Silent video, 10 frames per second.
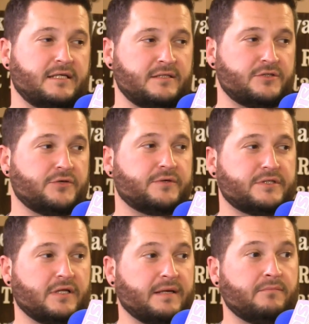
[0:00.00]
I didn't do it
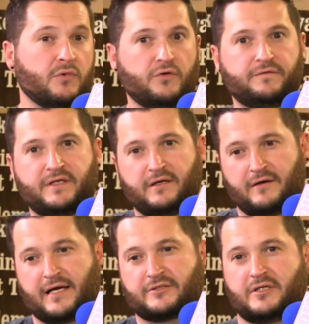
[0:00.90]
until I moved here,
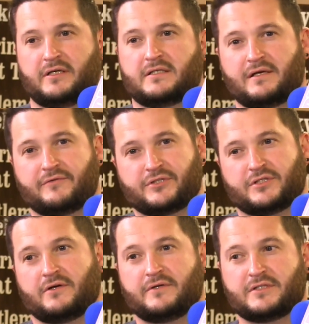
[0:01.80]
actually, because I was
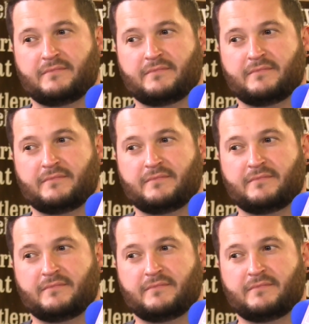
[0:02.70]
just always,